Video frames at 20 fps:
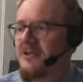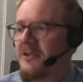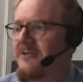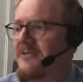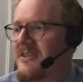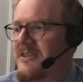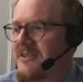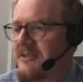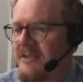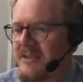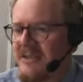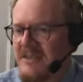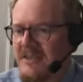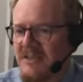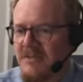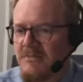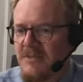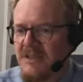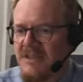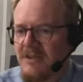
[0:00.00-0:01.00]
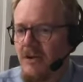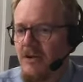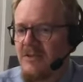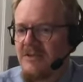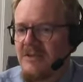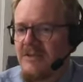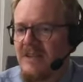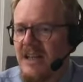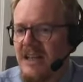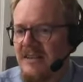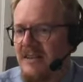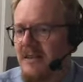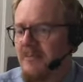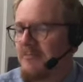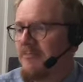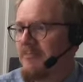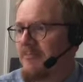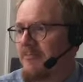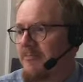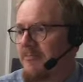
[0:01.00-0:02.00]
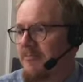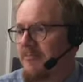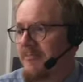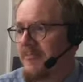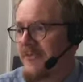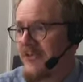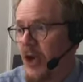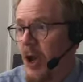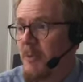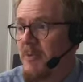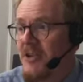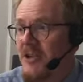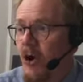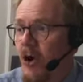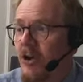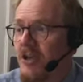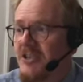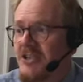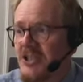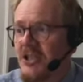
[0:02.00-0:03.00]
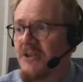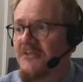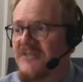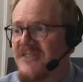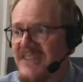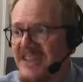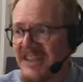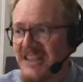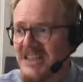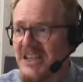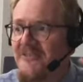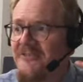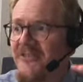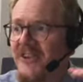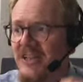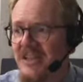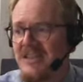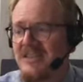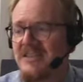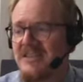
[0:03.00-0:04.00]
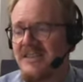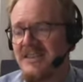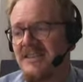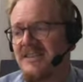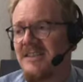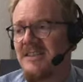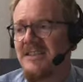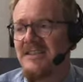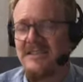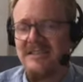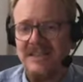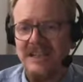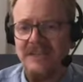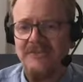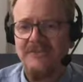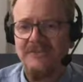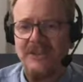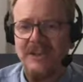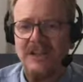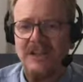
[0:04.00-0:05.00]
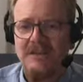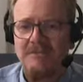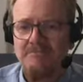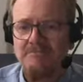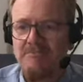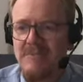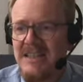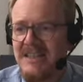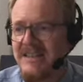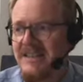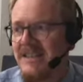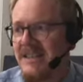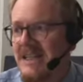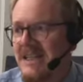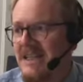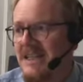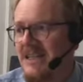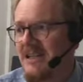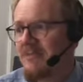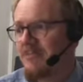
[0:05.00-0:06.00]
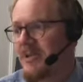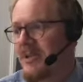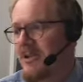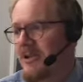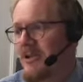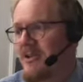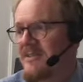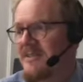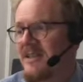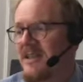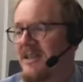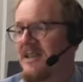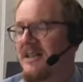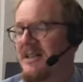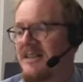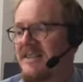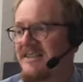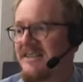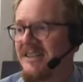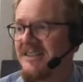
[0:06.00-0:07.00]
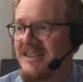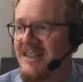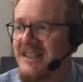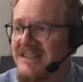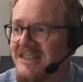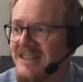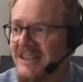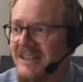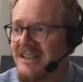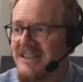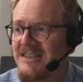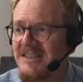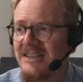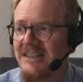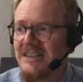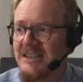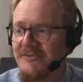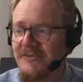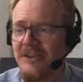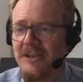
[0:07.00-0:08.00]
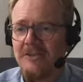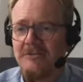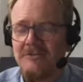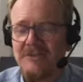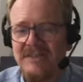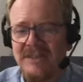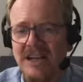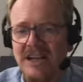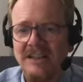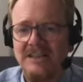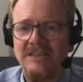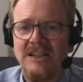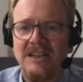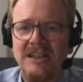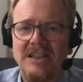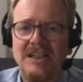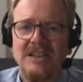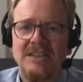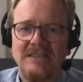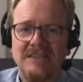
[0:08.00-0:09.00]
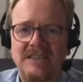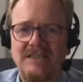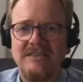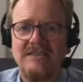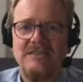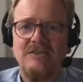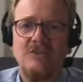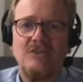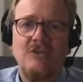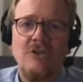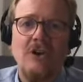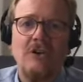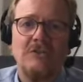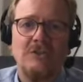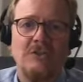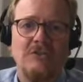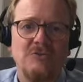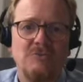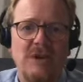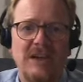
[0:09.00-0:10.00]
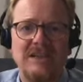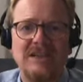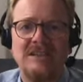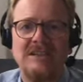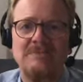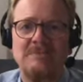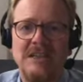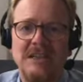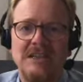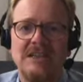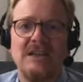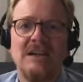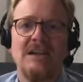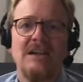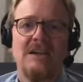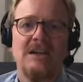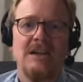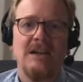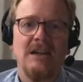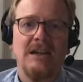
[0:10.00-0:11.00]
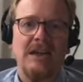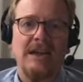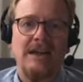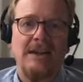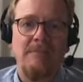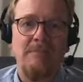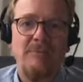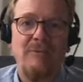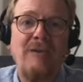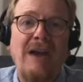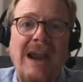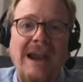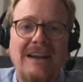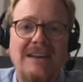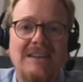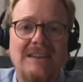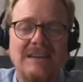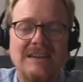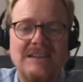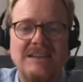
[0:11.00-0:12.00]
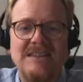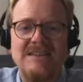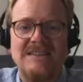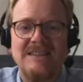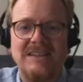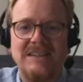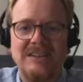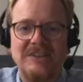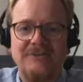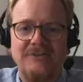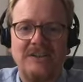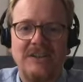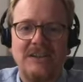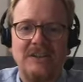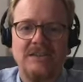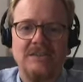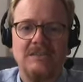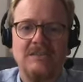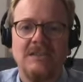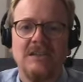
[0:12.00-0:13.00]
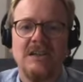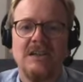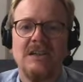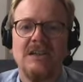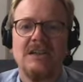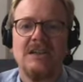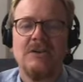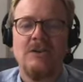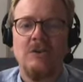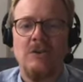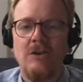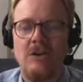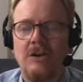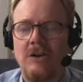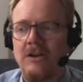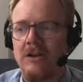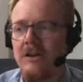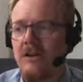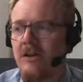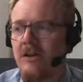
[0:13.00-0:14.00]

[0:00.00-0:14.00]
of this criticism is also that the terminology of significance is in itself misleading, because a statistically significant result does not automatically mean a practically significant or